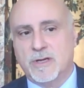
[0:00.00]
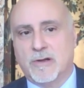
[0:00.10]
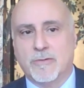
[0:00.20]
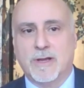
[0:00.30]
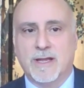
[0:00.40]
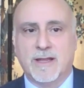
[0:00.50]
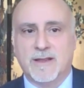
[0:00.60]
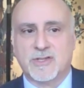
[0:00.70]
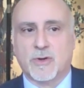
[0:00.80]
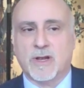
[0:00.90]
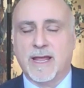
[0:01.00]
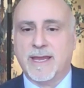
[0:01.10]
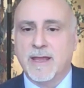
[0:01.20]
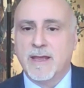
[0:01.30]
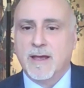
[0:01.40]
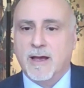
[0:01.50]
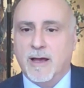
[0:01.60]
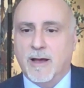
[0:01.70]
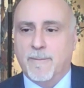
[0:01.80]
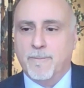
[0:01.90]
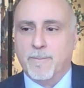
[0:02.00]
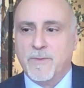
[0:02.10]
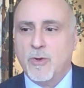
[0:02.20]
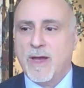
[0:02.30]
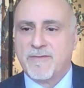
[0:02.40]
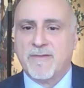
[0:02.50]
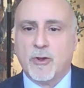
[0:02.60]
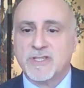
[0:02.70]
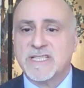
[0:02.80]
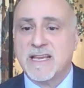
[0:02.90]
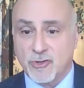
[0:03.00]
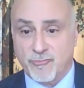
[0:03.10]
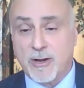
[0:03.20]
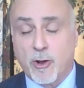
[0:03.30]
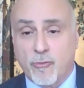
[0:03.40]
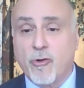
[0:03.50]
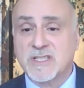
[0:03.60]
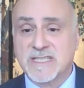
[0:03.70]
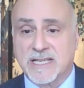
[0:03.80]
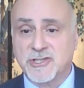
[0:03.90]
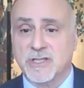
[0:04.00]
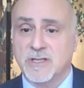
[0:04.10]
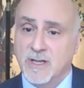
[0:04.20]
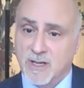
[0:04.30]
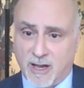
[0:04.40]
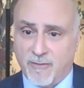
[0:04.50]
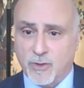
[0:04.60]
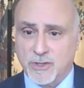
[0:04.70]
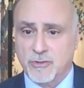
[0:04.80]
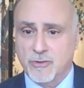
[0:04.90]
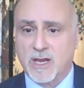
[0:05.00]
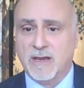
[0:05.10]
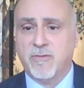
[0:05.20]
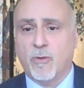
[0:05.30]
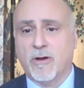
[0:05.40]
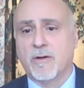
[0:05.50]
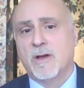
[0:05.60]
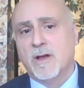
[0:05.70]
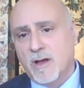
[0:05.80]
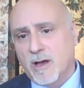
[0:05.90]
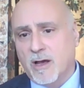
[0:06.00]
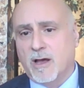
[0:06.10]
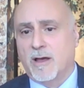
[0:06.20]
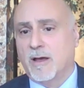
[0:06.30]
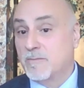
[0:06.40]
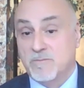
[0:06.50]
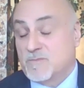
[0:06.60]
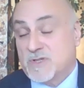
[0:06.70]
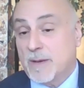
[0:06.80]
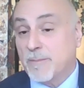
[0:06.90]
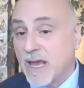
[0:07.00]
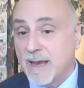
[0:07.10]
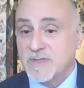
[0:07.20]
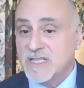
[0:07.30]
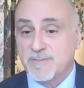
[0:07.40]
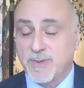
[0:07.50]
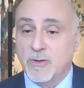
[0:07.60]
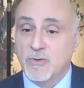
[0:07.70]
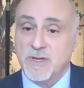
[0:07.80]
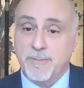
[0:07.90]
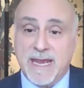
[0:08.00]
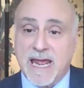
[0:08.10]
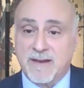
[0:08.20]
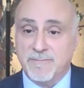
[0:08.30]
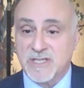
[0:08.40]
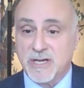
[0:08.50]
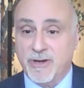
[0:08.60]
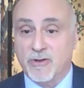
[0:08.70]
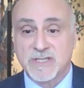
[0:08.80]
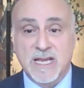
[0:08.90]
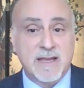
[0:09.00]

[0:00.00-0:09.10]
It's sort of like you have to have an RCS, a radar cross section of what you're looking for. Sometimes these balloons are made out of materials